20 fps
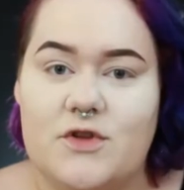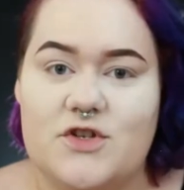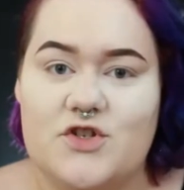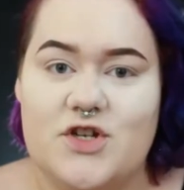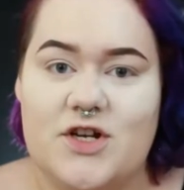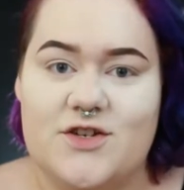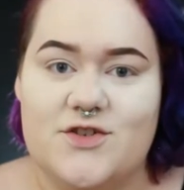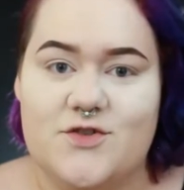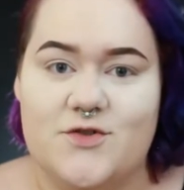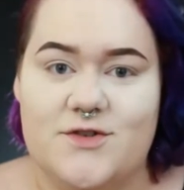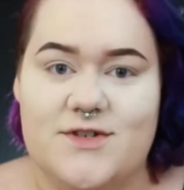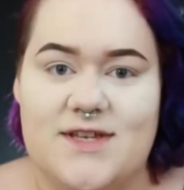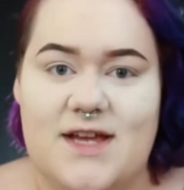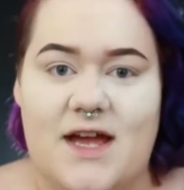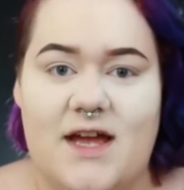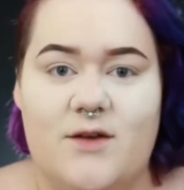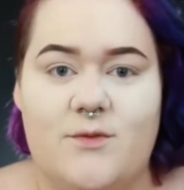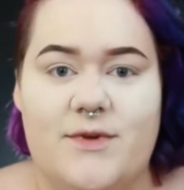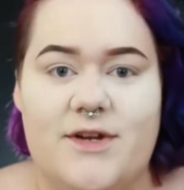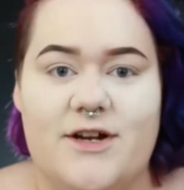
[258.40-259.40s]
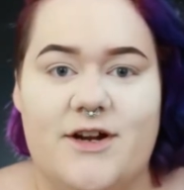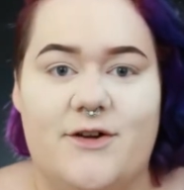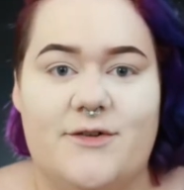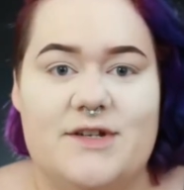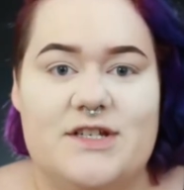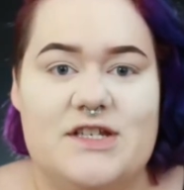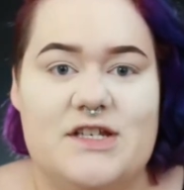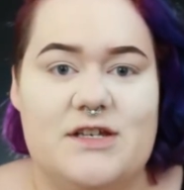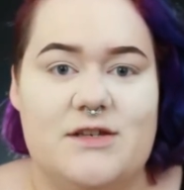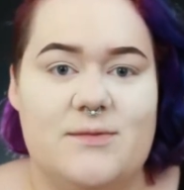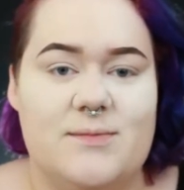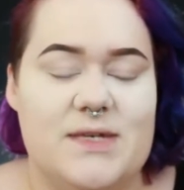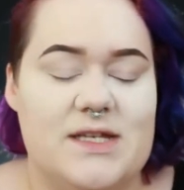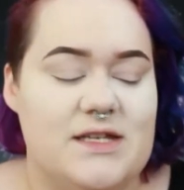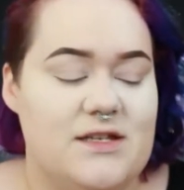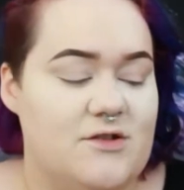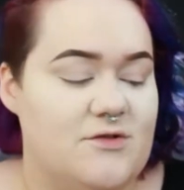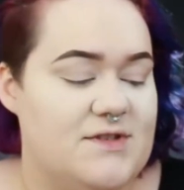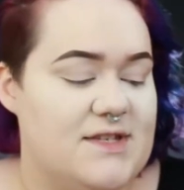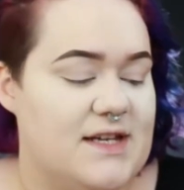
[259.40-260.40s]
drugstore side, we are going to be
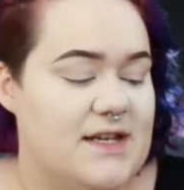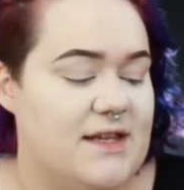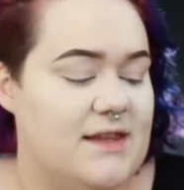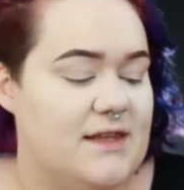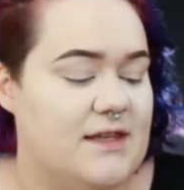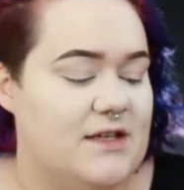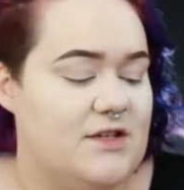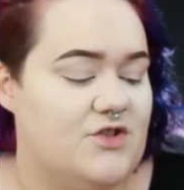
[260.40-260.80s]
using the